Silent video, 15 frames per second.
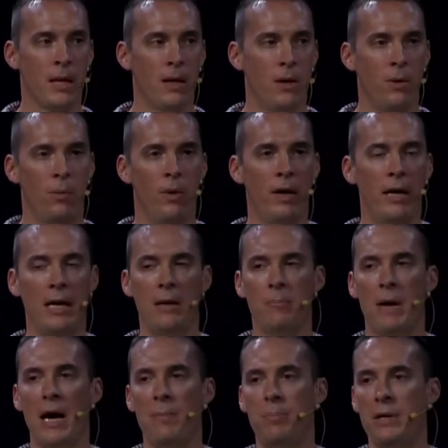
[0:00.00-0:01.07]
where it
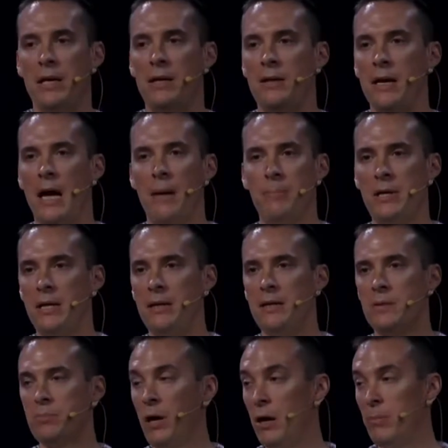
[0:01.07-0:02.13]
might not be this
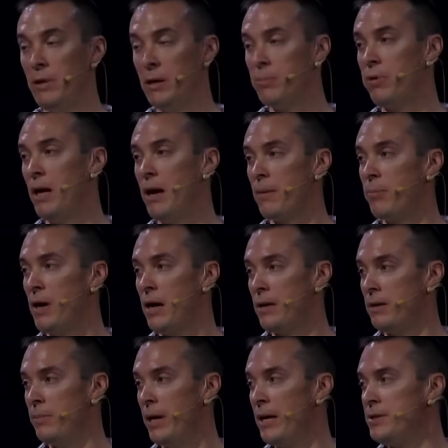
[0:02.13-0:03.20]
public
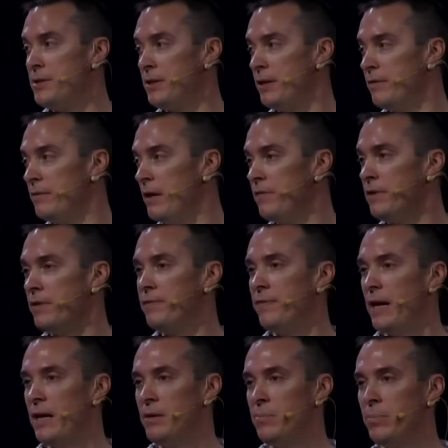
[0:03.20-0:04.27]
proclamation of your
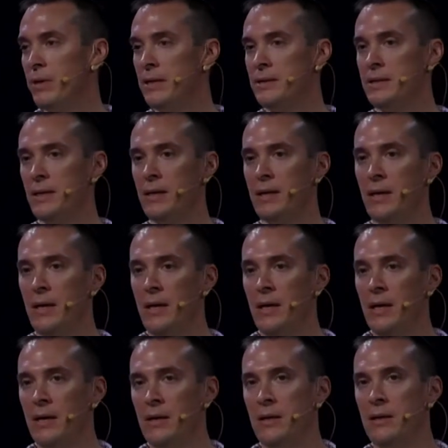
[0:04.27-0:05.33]
faith, but
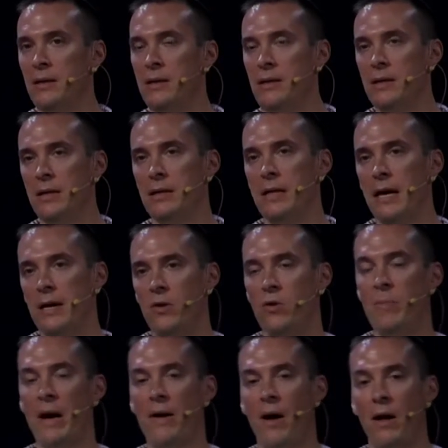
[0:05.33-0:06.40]
the thing that I know
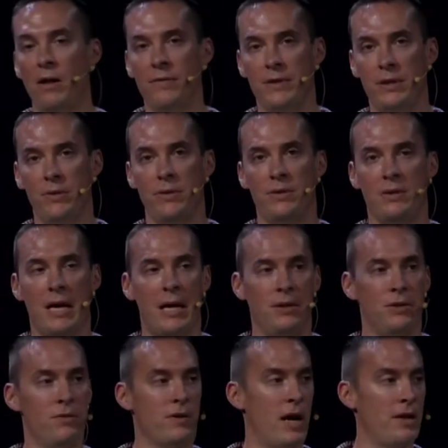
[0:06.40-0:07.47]
about all of you is that
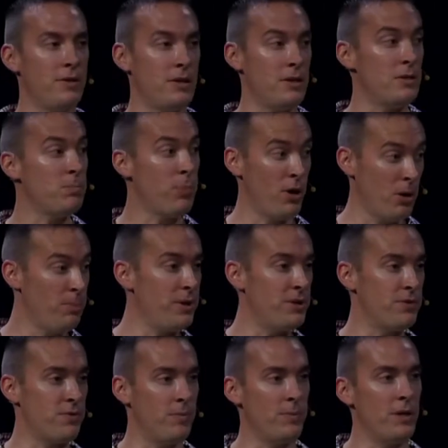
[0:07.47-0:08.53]
you've got this purpose
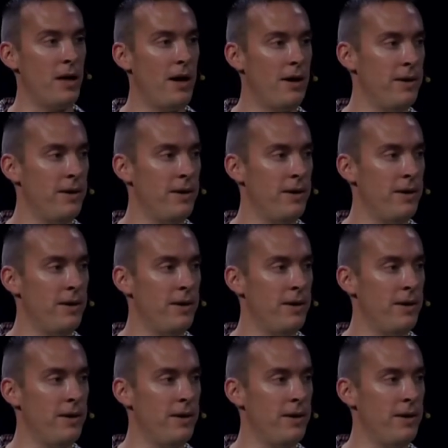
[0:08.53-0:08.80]
from God.